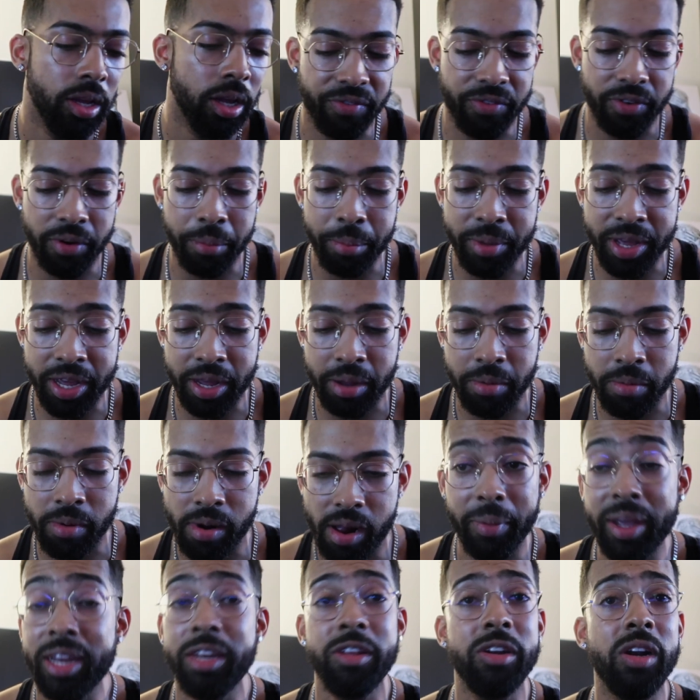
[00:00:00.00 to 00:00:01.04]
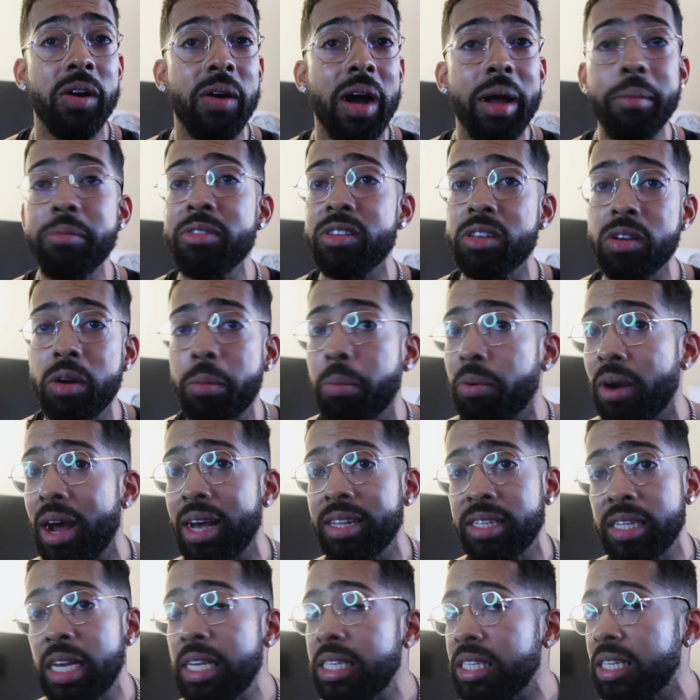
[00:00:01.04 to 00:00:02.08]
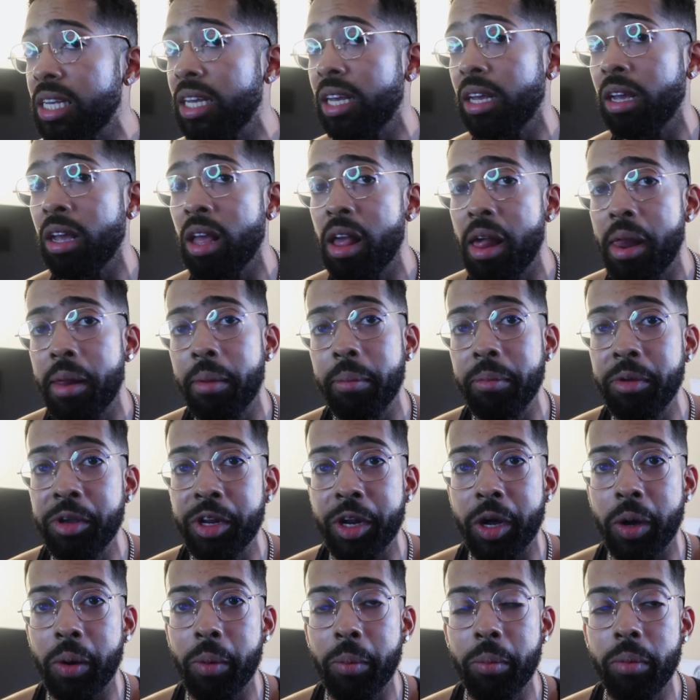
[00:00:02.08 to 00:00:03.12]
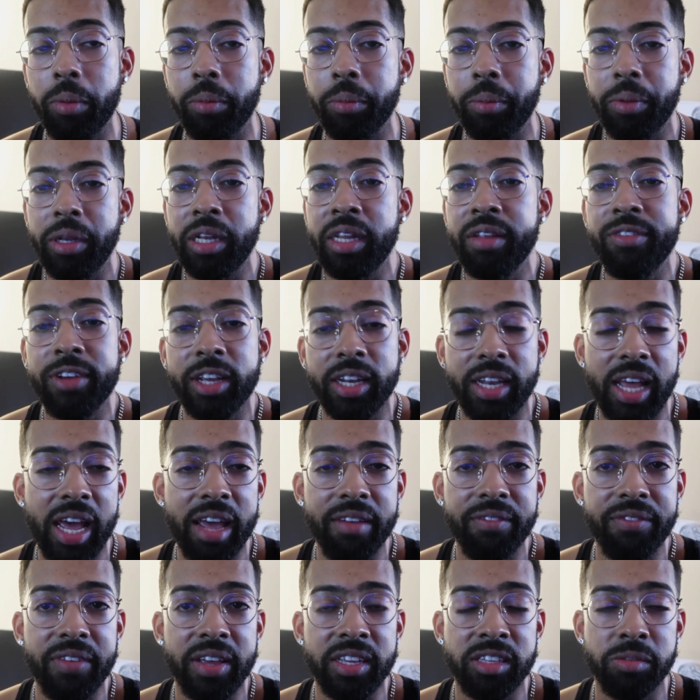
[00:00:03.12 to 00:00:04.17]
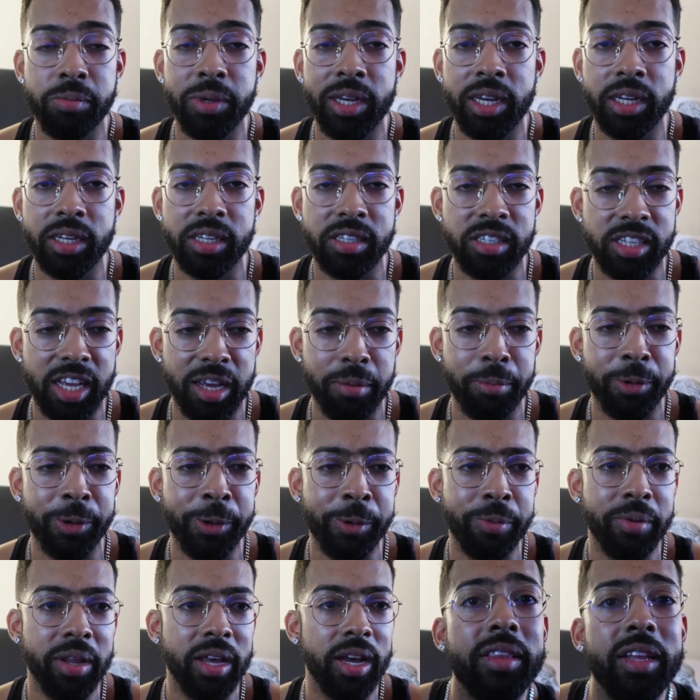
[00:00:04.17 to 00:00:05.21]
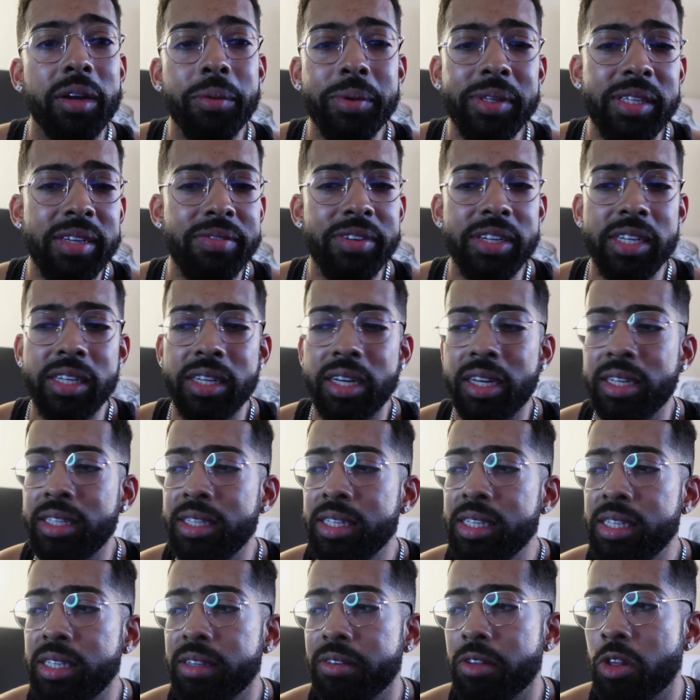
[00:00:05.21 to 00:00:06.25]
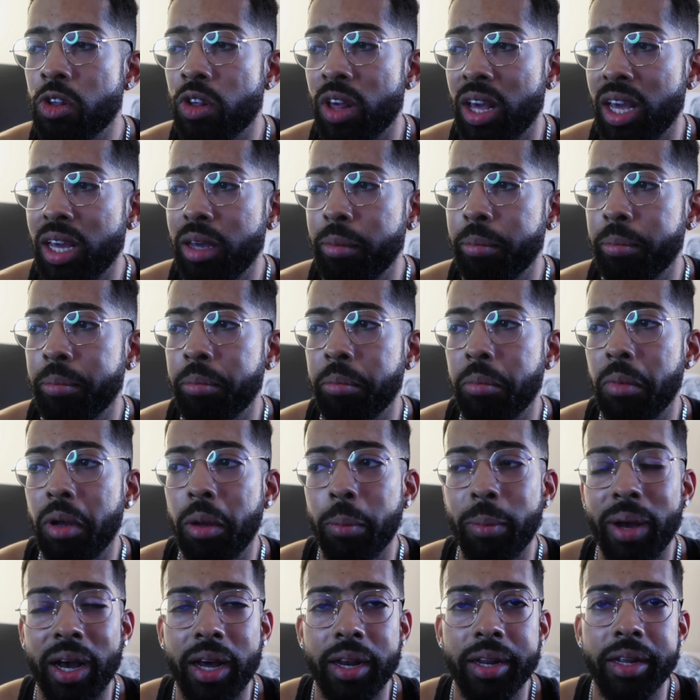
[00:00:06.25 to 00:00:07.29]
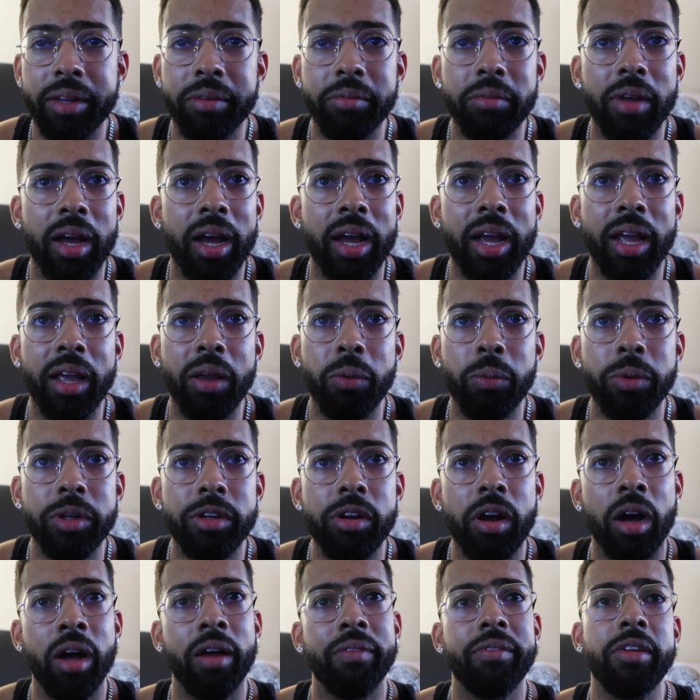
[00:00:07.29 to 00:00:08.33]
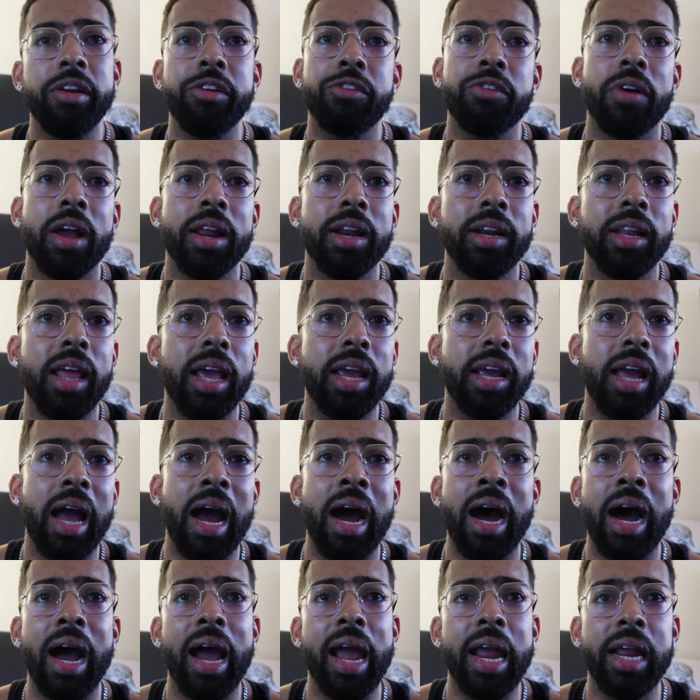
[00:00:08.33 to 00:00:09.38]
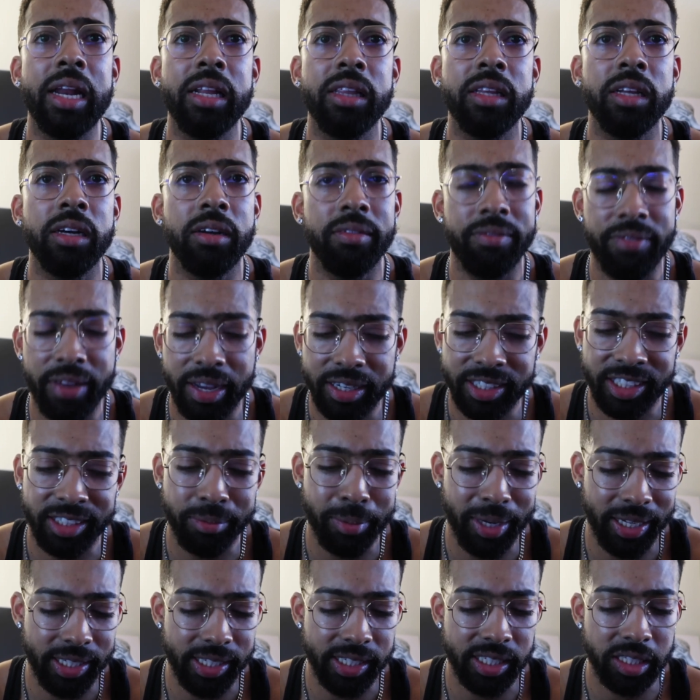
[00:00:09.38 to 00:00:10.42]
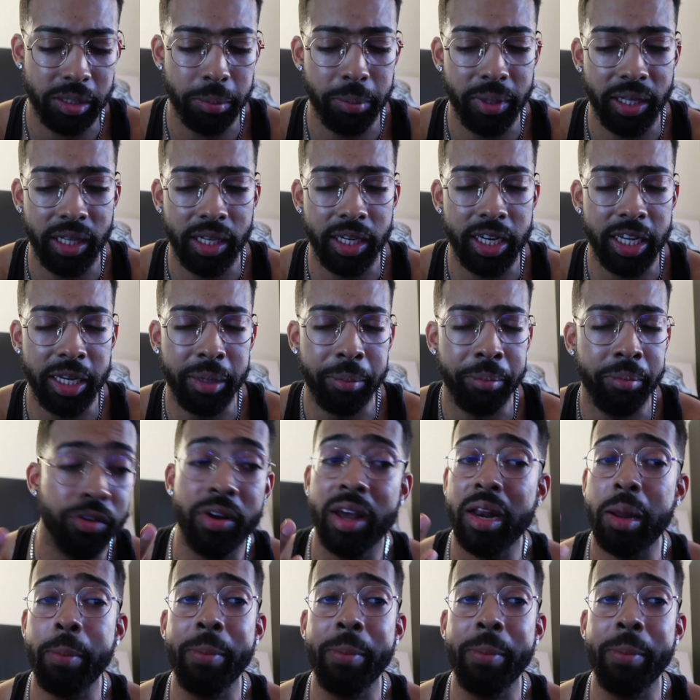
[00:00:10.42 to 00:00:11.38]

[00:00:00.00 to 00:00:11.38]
for me. And, you know, I'm still processing, you know, living life as being disabled. There was even a sense of shame about it. I would often try to like hide the effects of my disability, try to